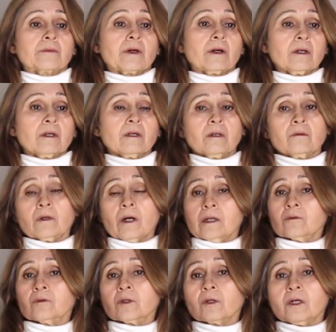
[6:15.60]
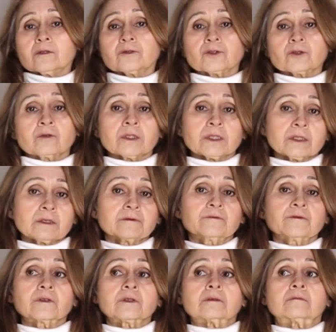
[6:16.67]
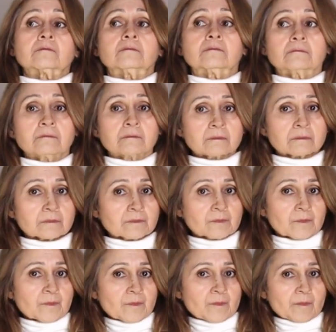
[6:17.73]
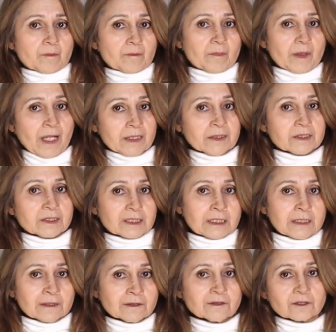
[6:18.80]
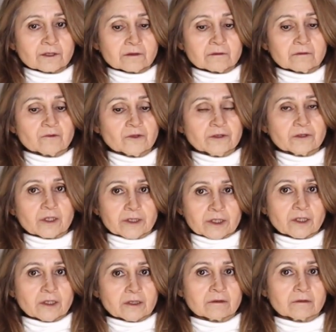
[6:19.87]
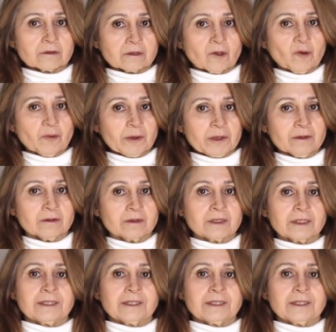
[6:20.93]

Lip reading: I will also leave behind the scenes where you click open.